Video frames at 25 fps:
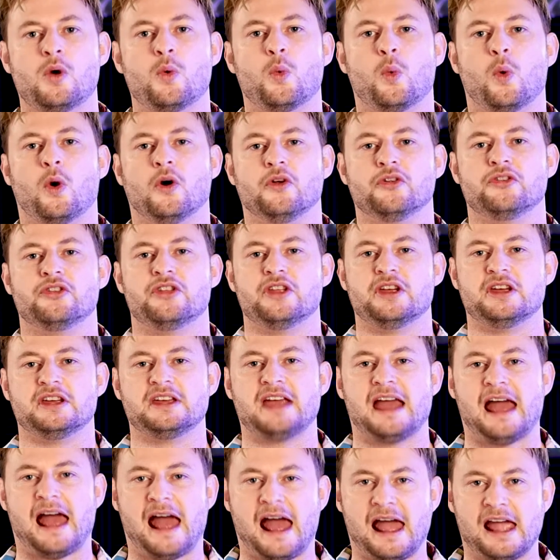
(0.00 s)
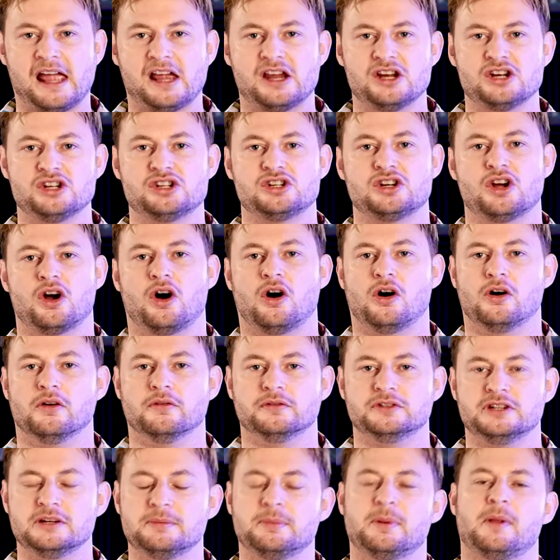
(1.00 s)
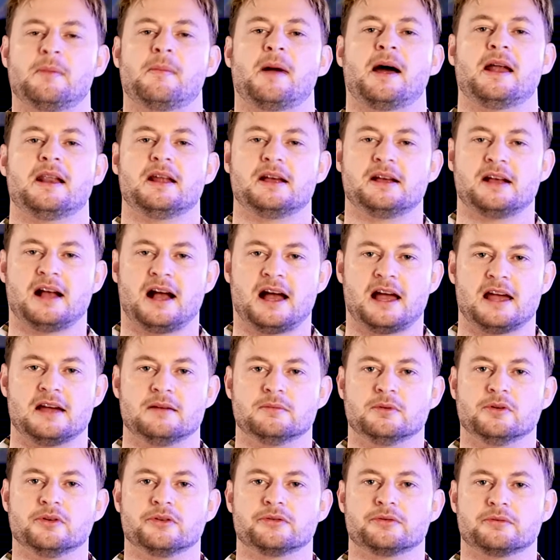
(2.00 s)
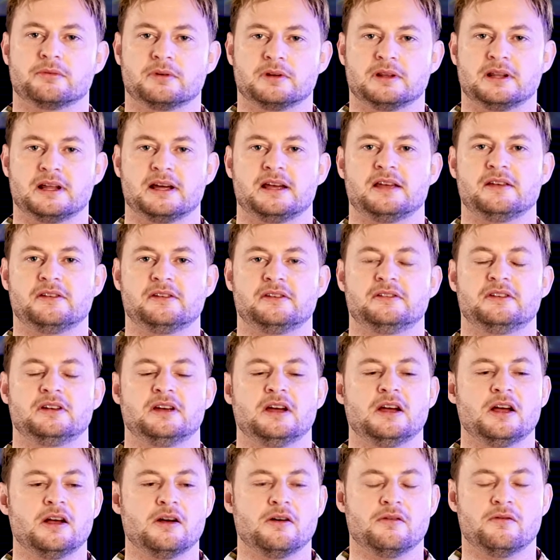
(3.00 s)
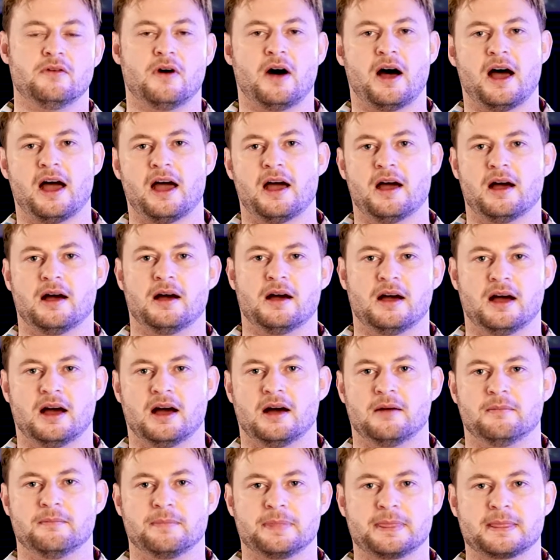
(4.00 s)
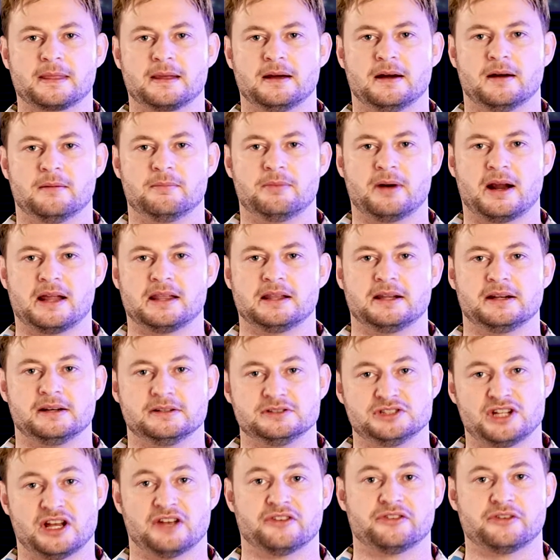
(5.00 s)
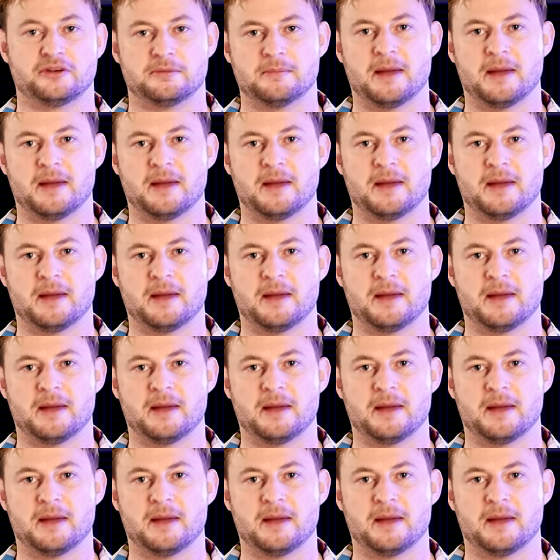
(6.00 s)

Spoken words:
was the cache of diplomatic cables released via Bradley and Chelsea